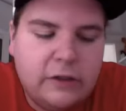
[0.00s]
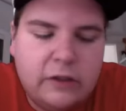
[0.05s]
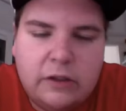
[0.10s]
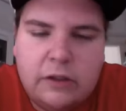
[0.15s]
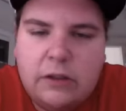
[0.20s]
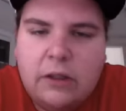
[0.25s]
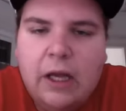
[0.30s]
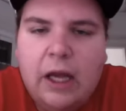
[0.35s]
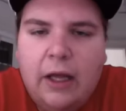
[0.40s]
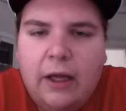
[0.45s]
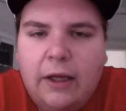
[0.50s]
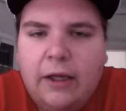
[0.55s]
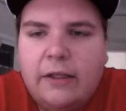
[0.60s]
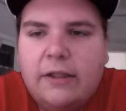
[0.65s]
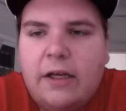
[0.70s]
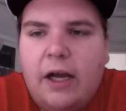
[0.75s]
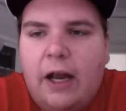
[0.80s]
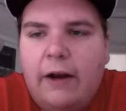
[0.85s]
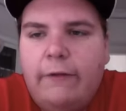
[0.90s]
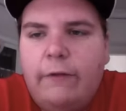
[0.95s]
It's just,
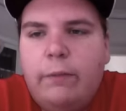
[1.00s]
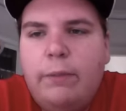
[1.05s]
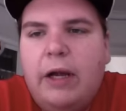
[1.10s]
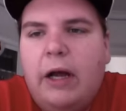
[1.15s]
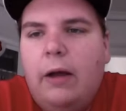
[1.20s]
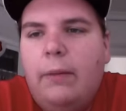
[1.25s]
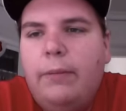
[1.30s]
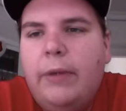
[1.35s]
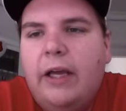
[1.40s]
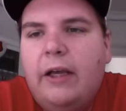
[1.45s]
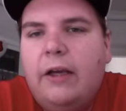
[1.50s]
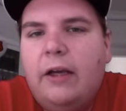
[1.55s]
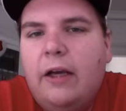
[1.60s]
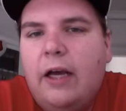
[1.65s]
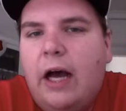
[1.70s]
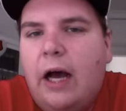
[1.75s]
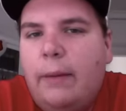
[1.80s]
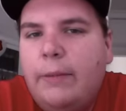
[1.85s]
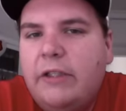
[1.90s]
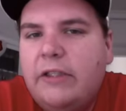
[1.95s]
it's kind of about making
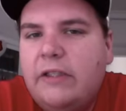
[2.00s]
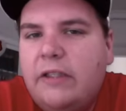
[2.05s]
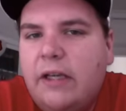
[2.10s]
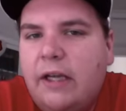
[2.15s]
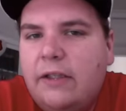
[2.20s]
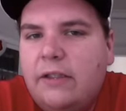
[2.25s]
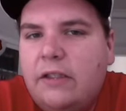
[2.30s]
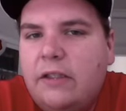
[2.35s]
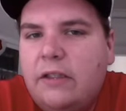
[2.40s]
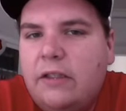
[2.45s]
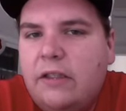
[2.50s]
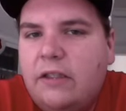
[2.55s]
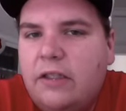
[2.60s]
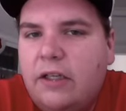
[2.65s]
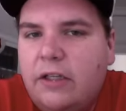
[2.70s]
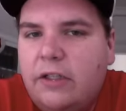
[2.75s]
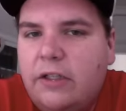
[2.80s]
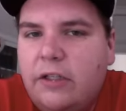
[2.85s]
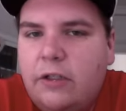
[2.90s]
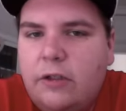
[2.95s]
common sense
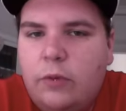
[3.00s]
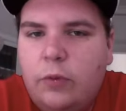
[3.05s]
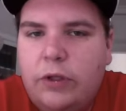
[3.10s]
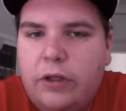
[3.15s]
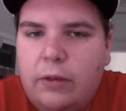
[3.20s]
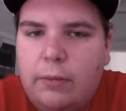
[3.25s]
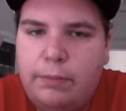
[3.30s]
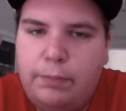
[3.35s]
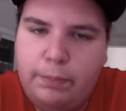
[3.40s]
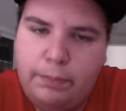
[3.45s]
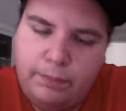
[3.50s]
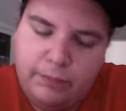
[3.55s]
decisions with the,